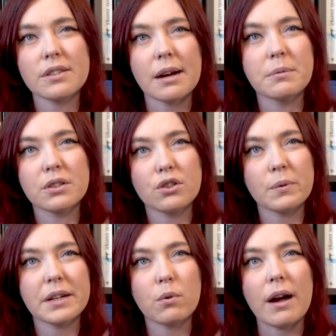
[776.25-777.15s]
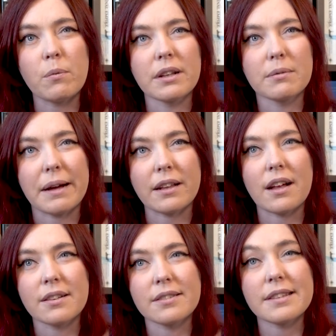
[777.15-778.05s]
I was doing quite well in my
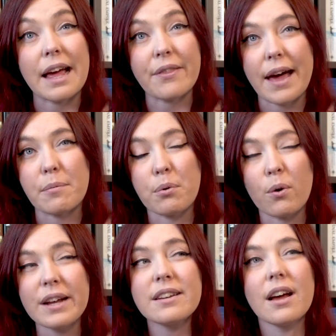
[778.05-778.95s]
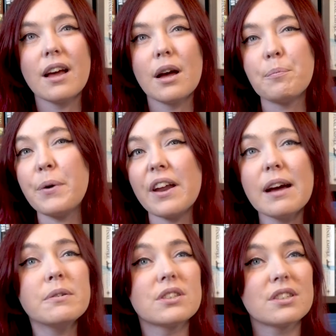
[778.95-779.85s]
classes at that point, but
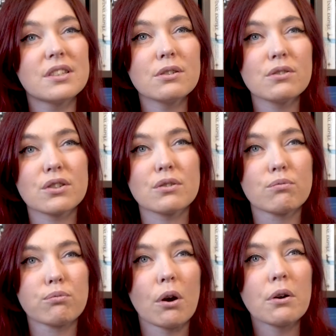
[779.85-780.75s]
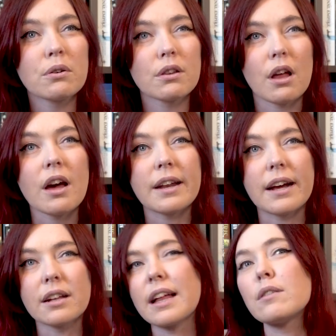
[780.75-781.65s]
I was still just rote
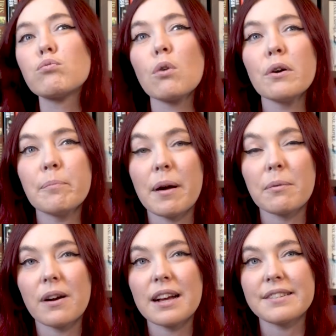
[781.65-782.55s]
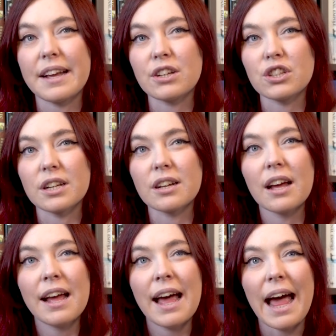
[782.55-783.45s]
learning, rote memorization.
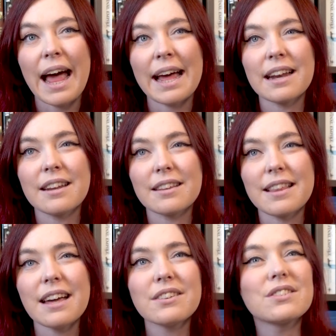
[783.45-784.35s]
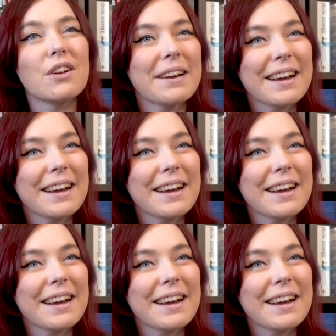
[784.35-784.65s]
And that is not